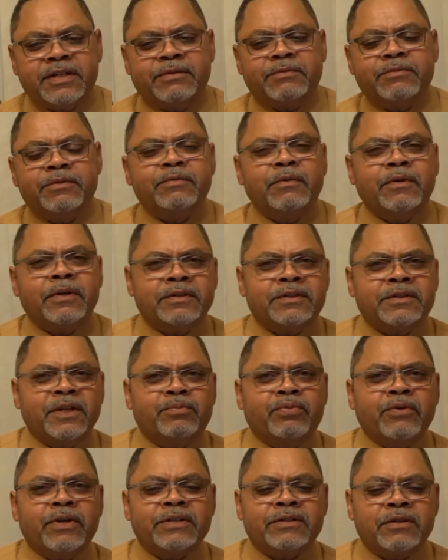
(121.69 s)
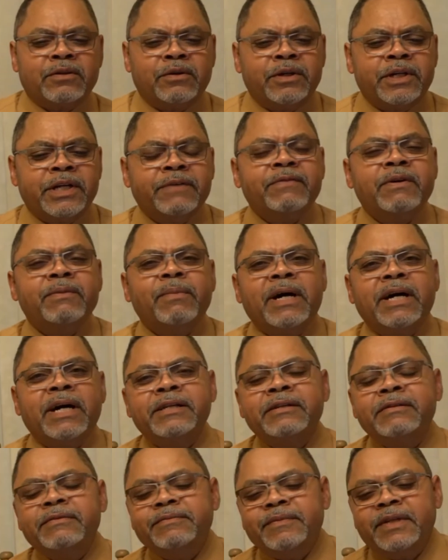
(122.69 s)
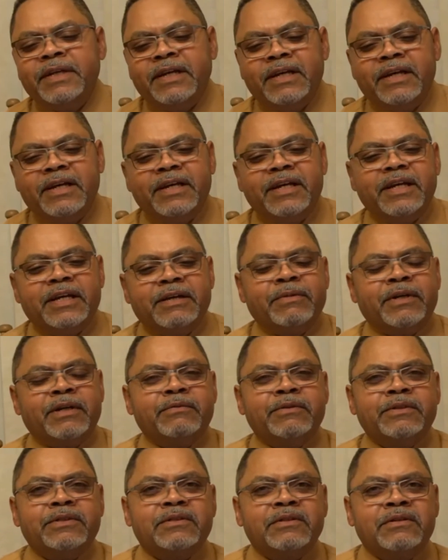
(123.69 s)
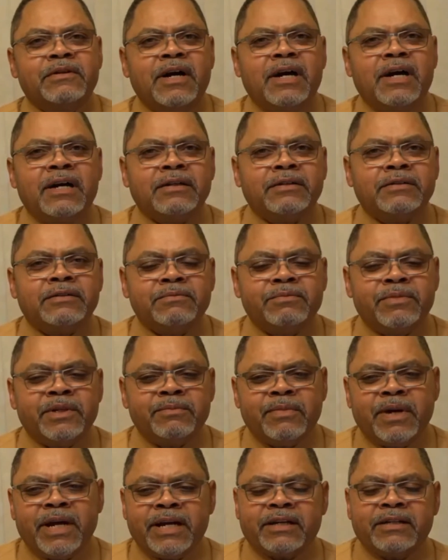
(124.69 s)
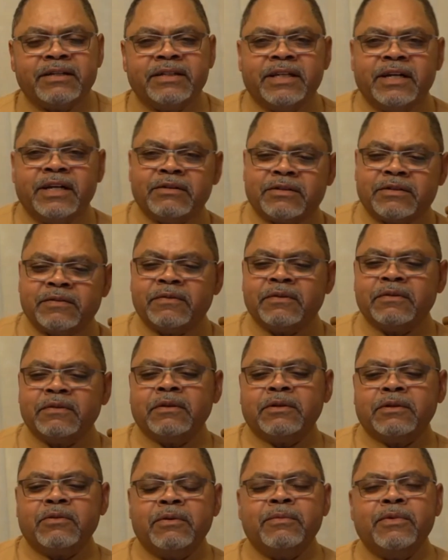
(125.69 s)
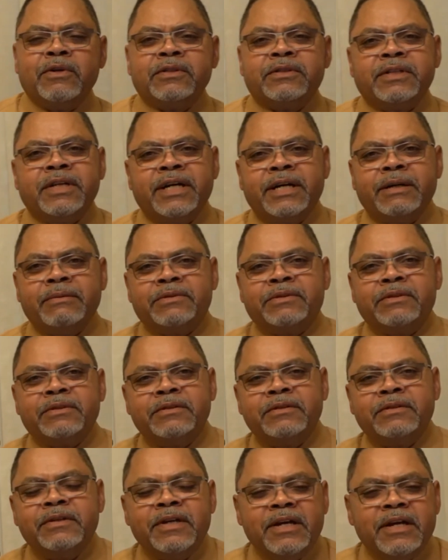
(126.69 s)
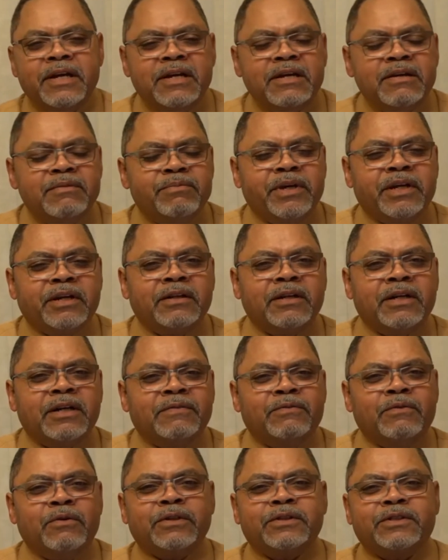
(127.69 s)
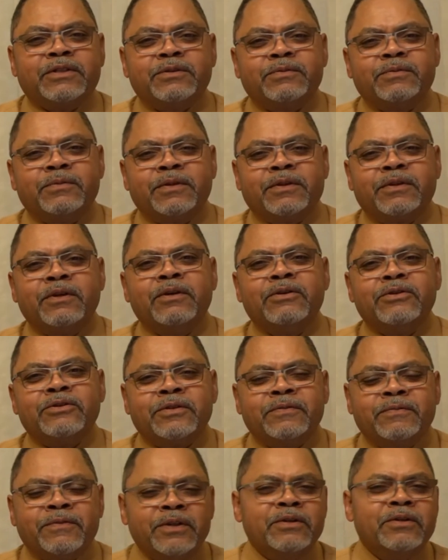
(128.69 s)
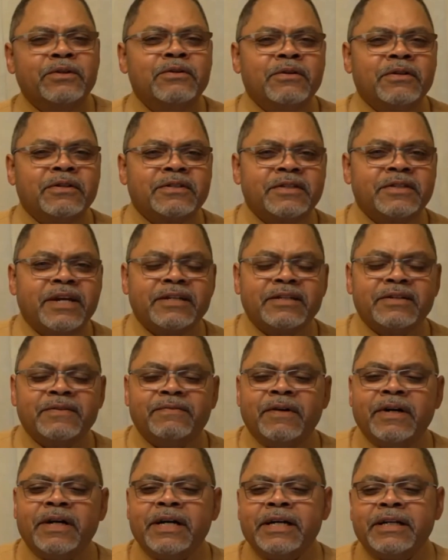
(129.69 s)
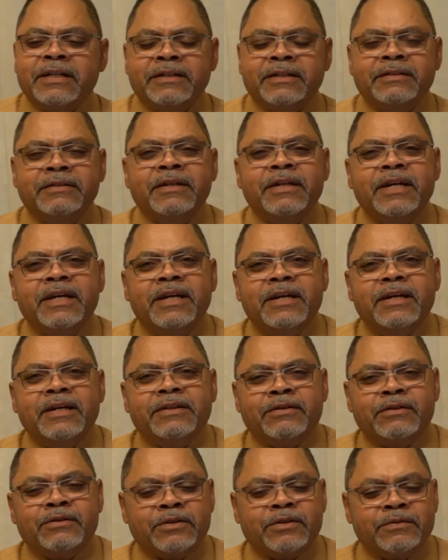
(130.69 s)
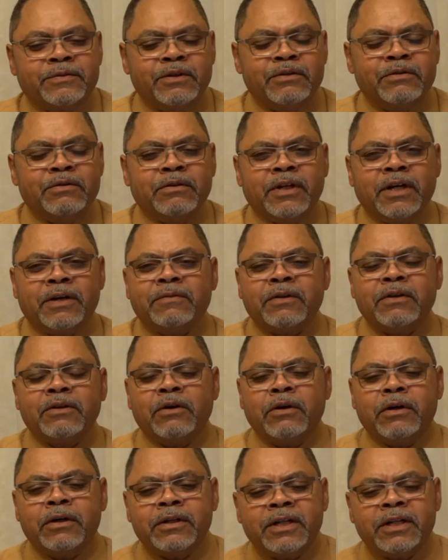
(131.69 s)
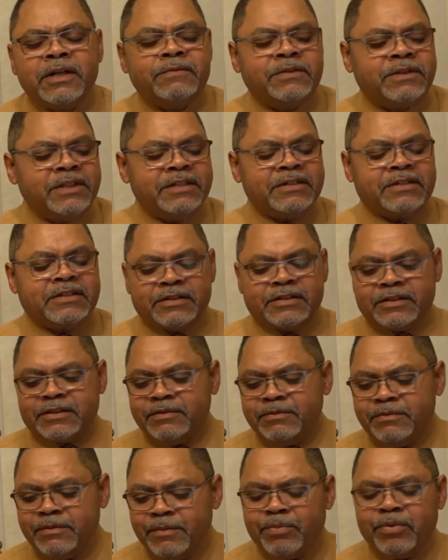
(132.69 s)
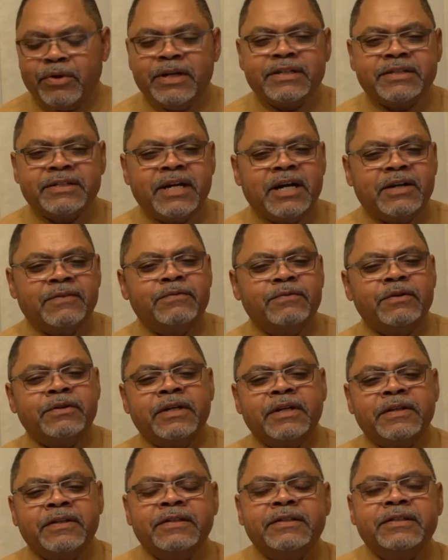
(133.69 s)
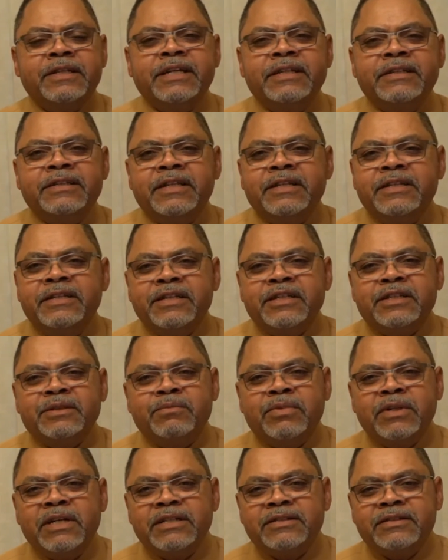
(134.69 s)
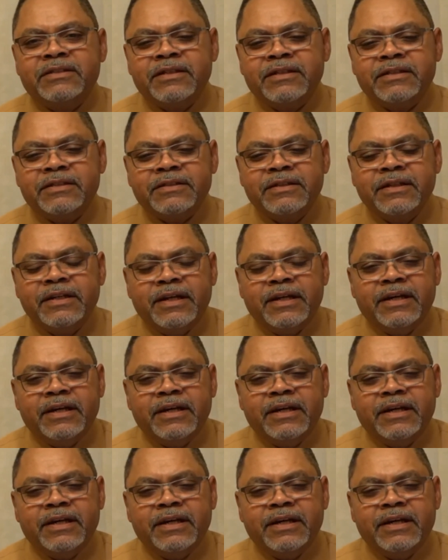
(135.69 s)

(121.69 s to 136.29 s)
And we want to say praise the Lord, everybody. Amen. We're so honored to be back in the house of the Lord one more time to mingle our voices with those of you who are sanctified and those of you who love the Lord, love Jesus. We praise God for another day that he has blessed us.